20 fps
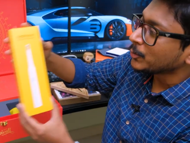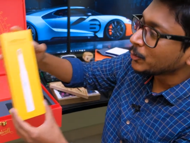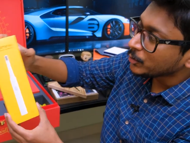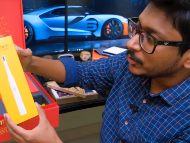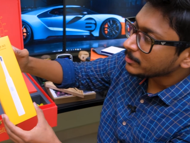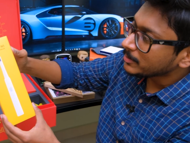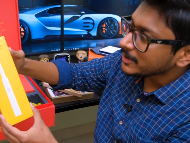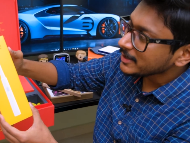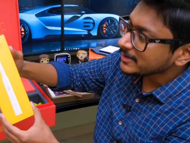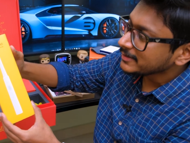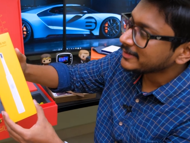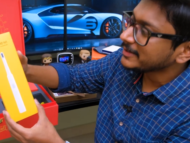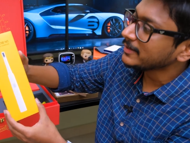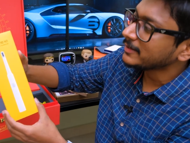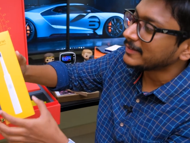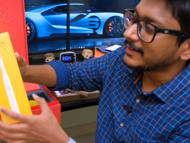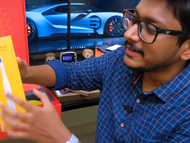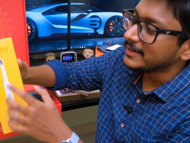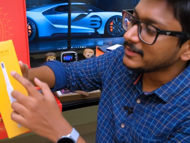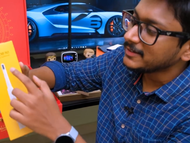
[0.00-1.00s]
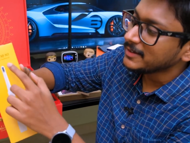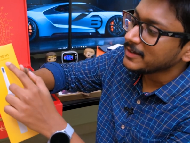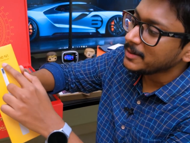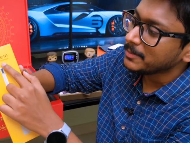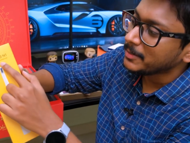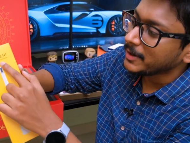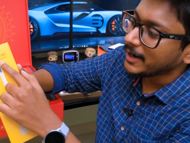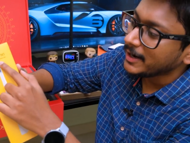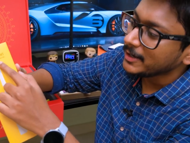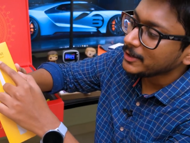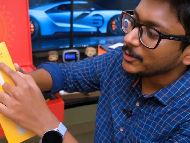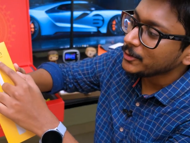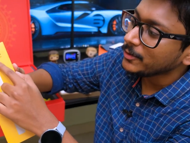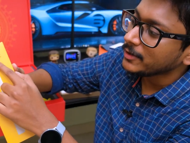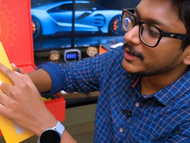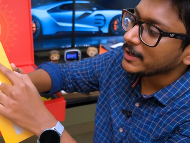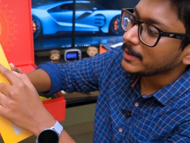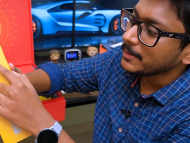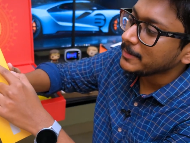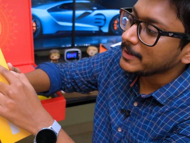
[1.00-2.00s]
toothbrush. This is their brand new
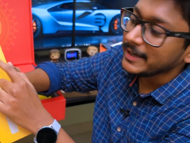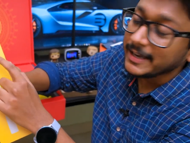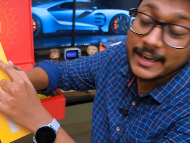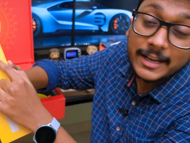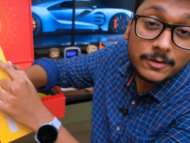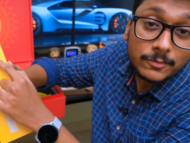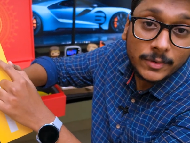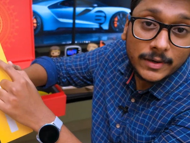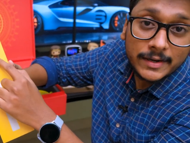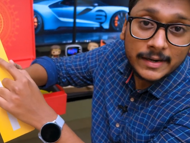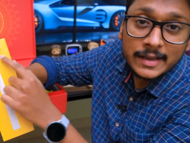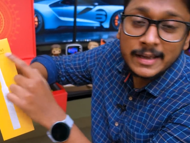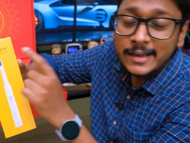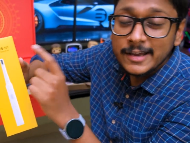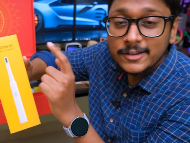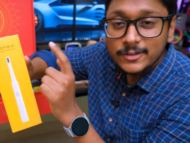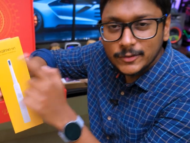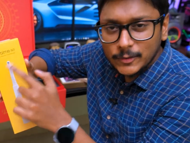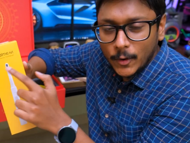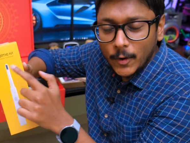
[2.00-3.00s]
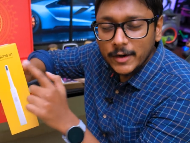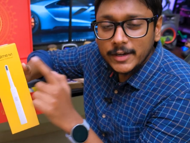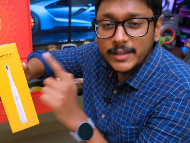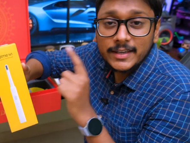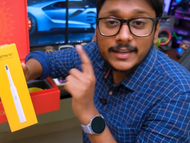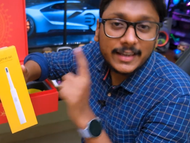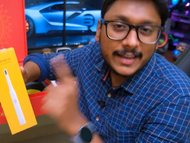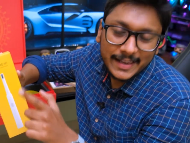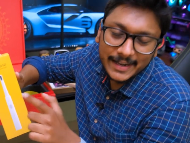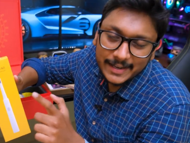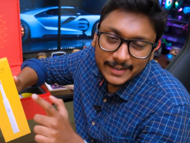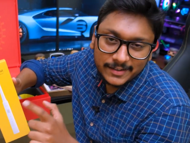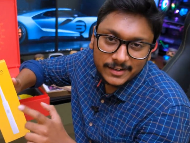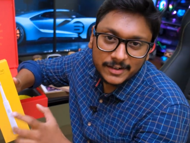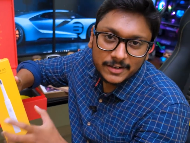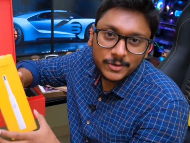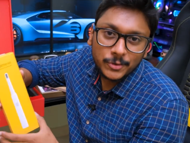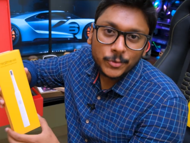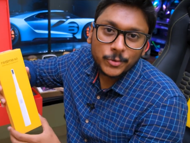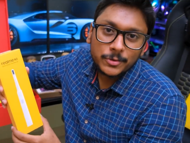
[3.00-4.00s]
Realme N1 Sonic
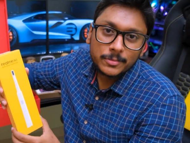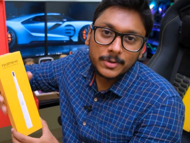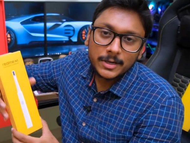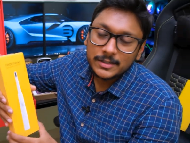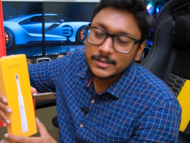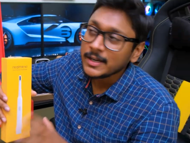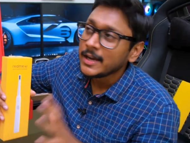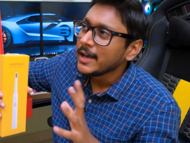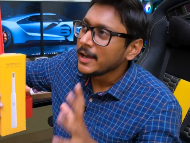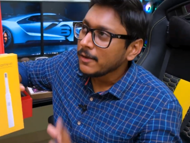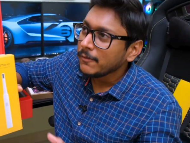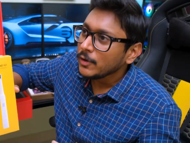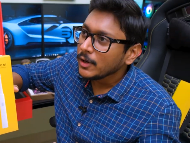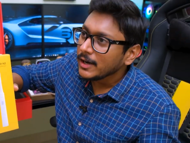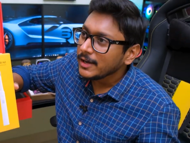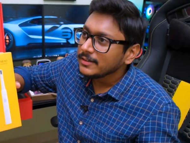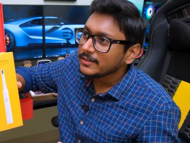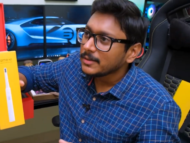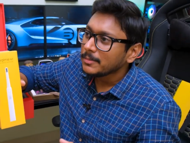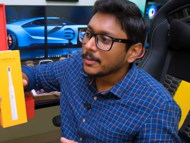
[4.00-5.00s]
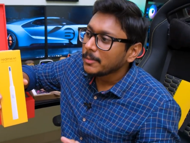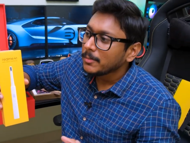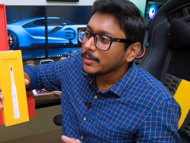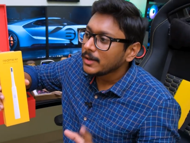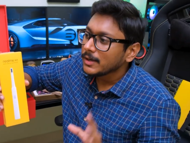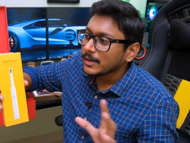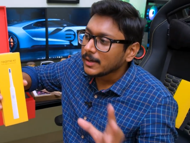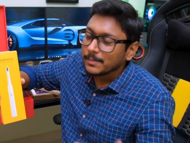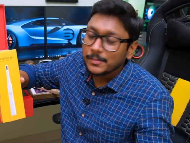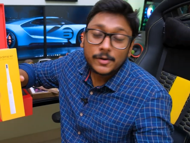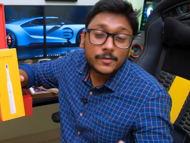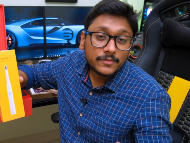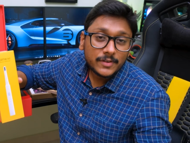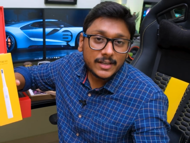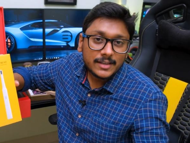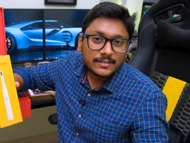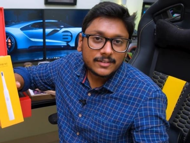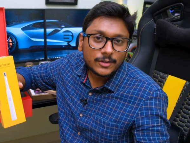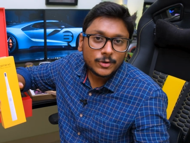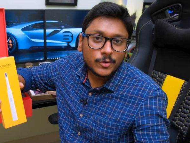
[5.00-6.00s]
Electric Toothbrush. If you guys remember, a couple of
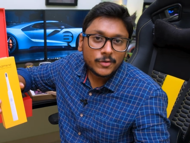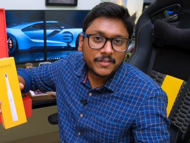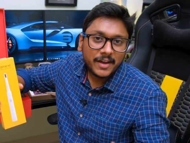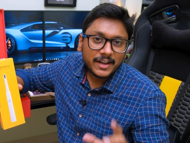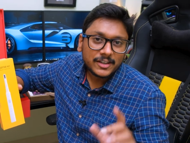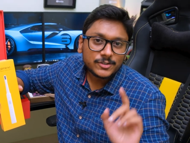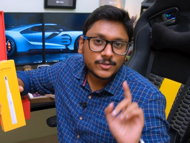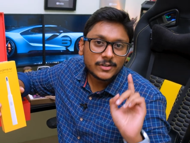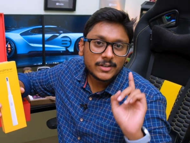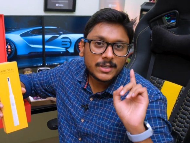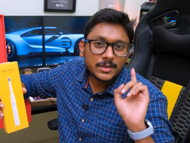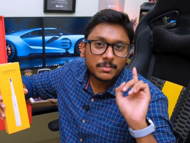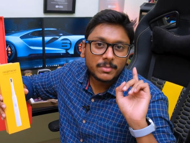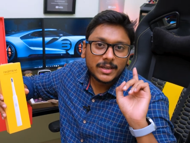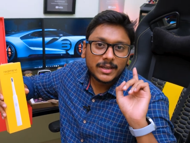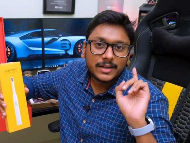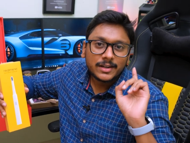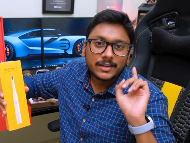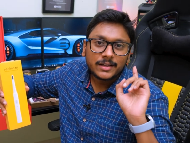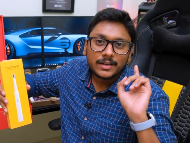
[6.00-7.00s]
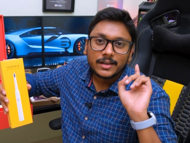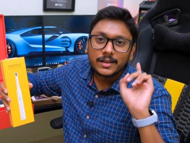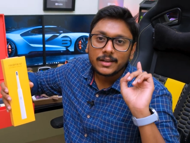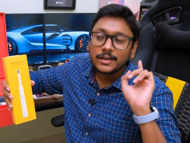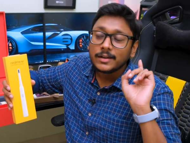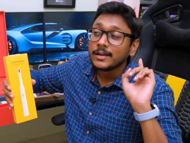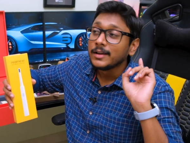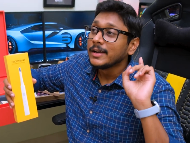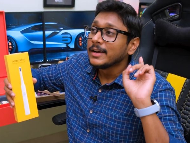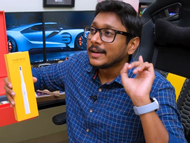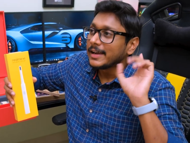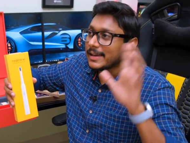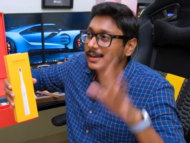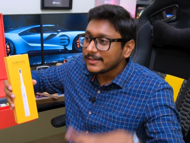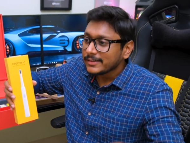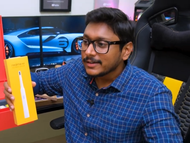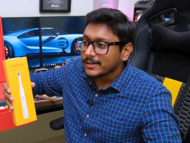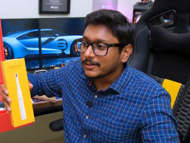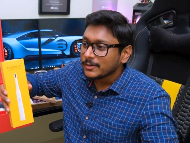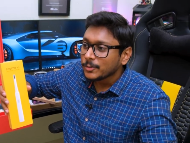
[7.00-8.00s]
days ago, I've actually made an
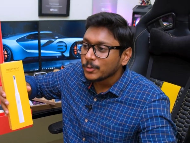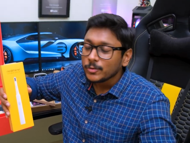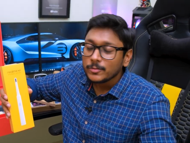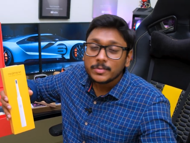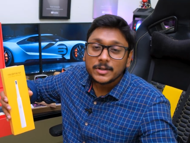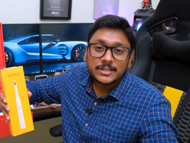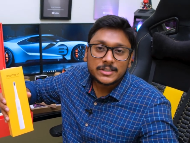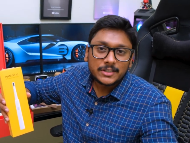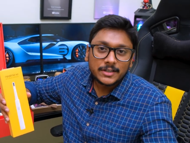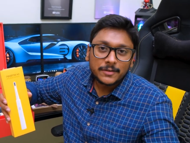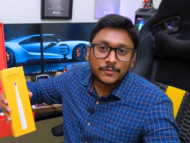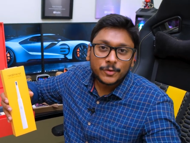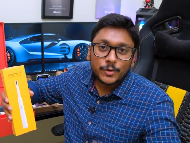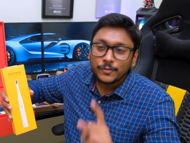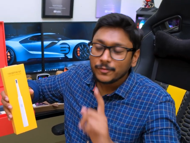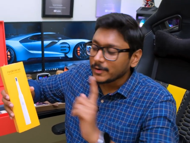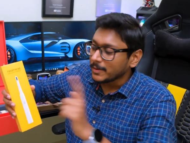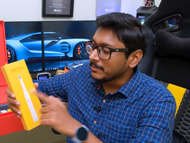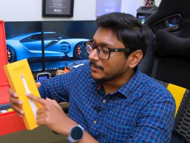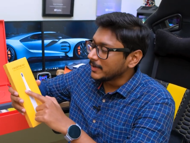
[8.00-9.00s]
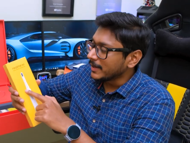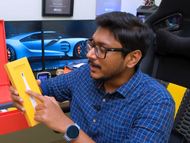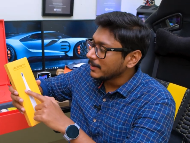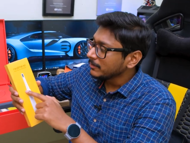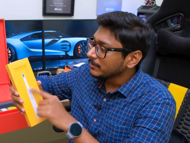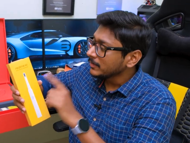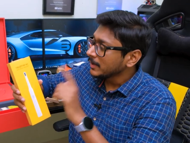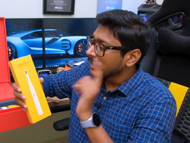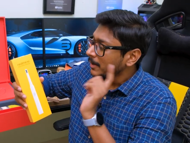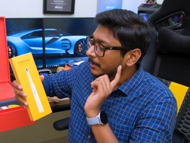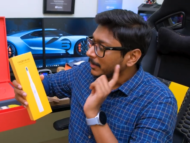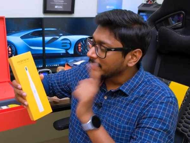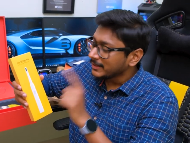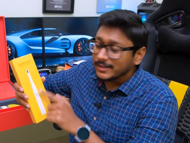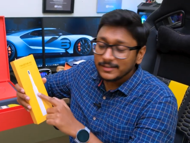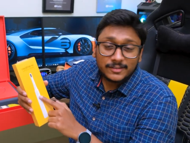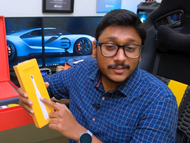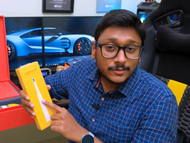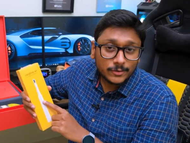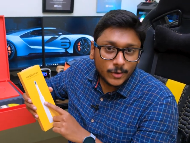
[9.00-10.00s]
electric toothbrush review from them. But
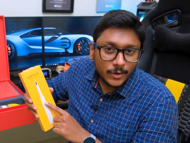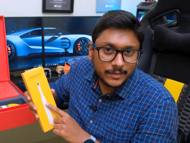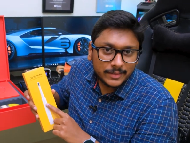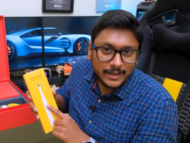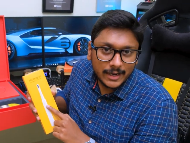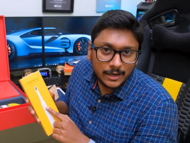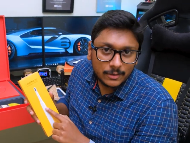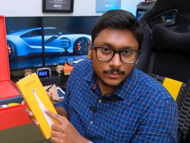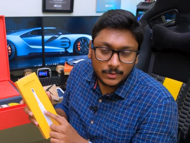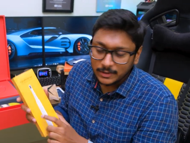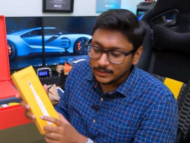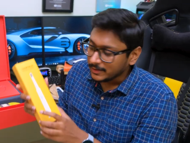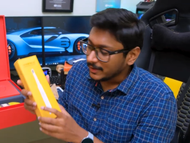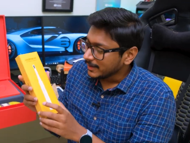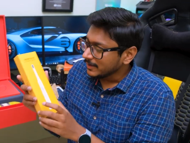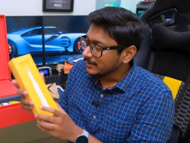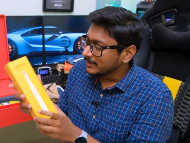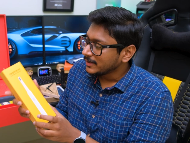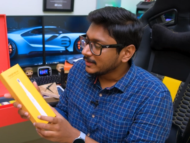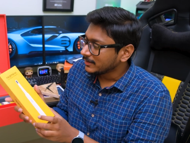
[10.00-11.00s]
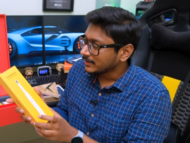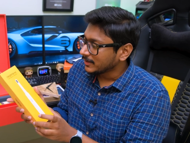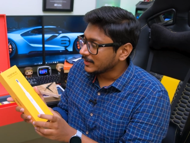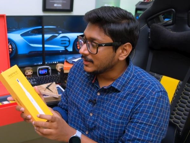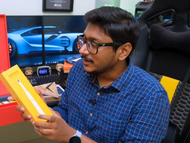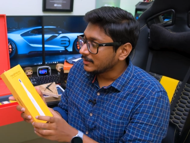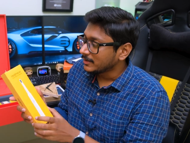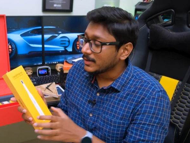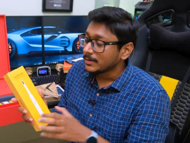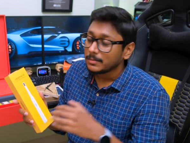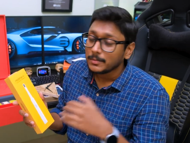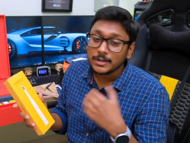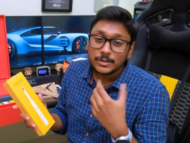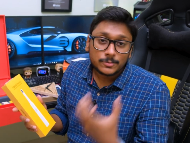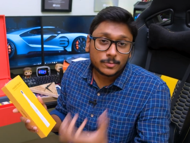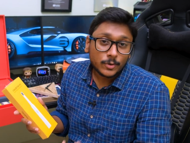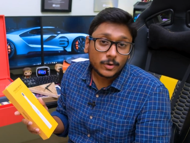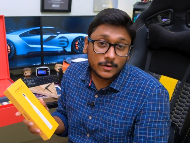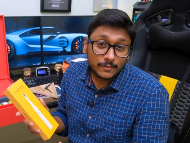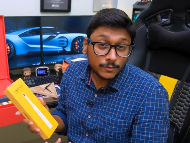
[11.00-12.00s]
this is not that one, guys. This is a much
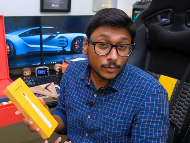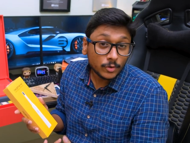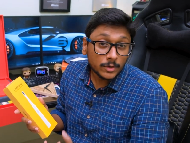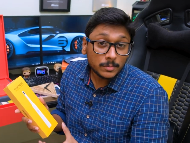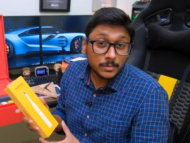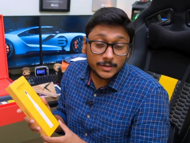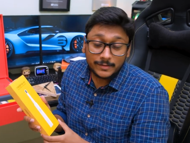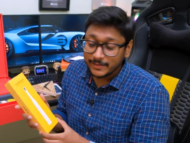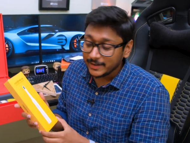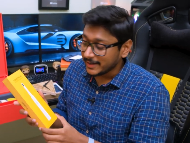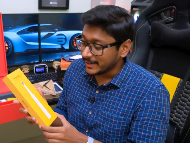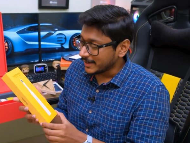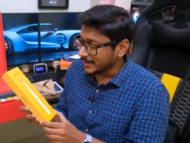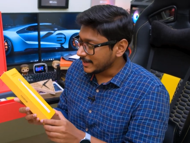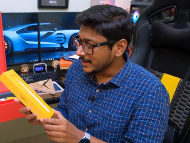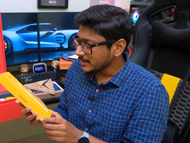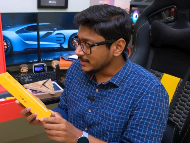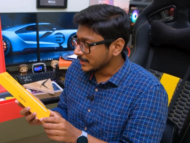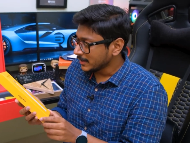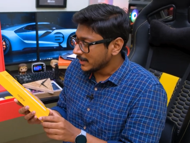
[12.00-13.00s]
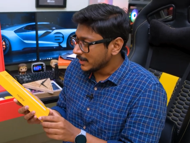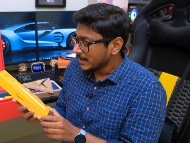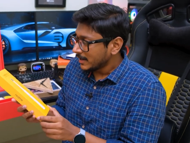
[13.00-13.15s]
more affordable variant.